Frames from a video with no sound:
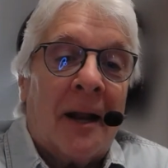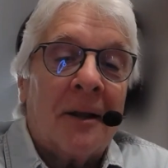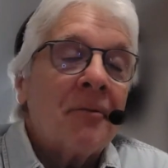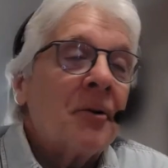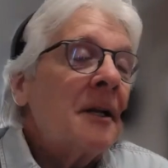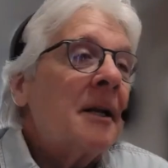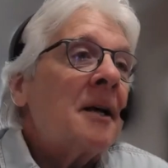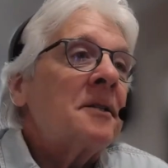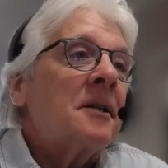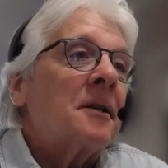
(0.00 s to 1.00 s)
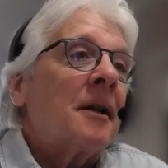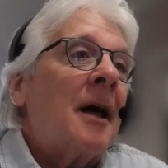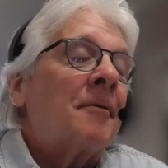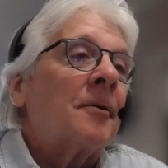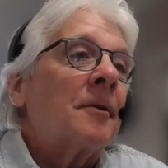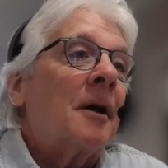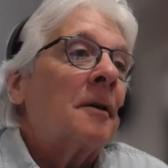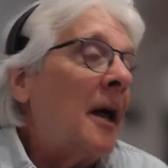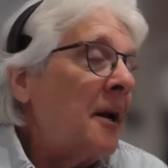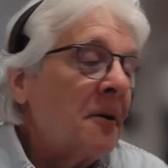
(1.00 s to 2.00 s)
I love what he does. He does a lot
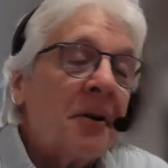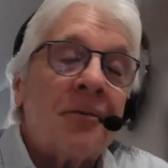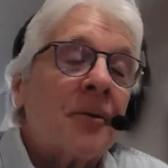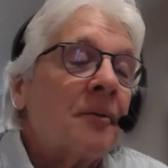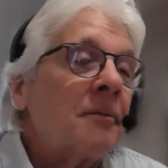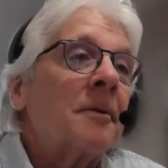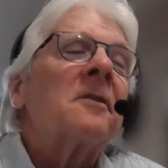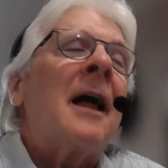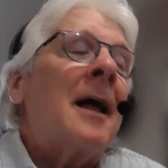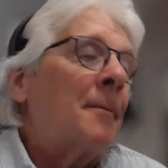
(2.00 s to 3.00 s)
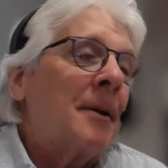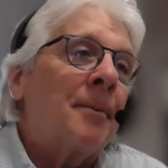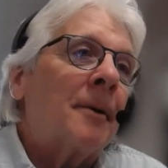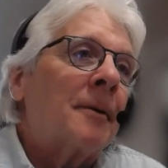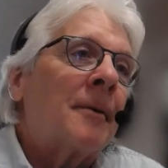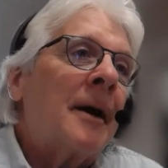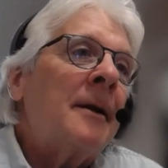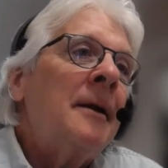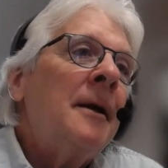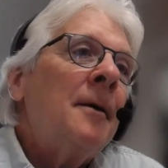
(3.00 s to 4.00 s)
of good for a lot of people, right?